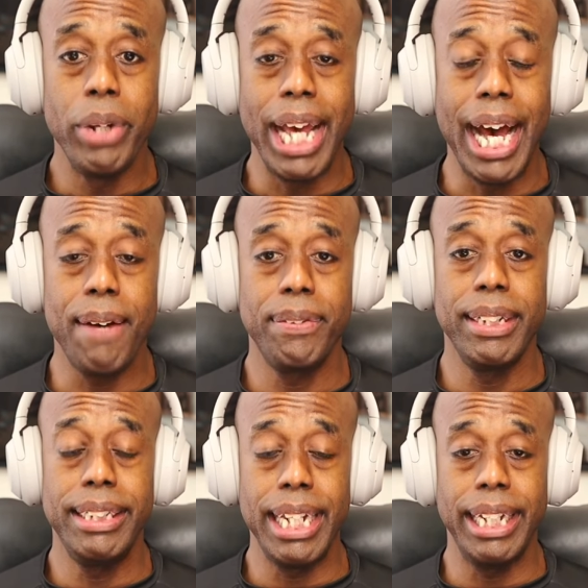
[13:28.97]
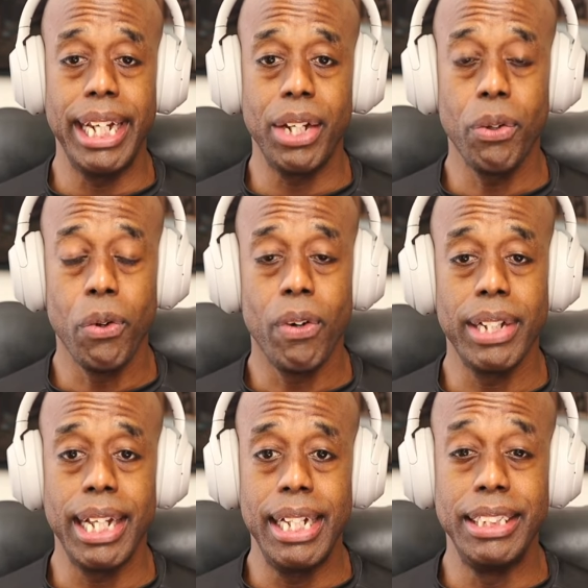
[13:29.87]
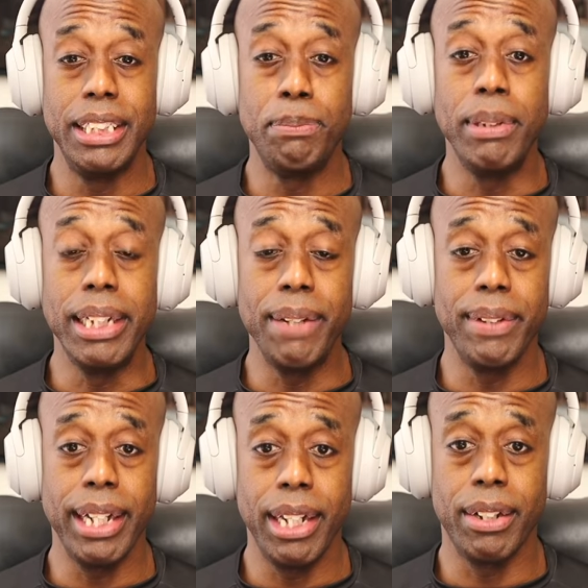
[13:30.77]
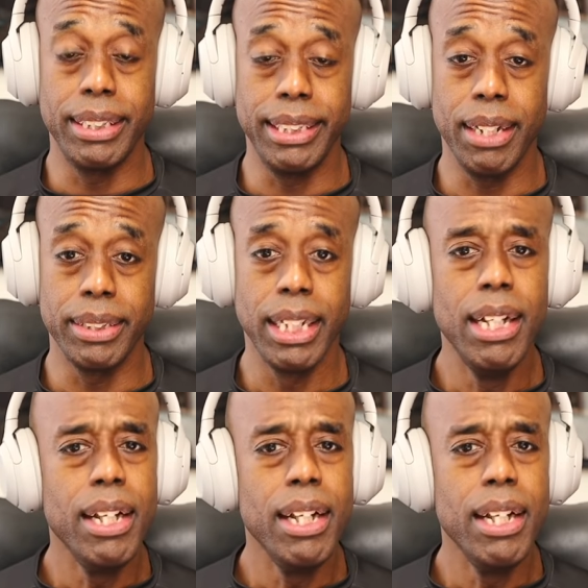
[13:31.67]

We have to dedicate all that energy to believing in ourselves,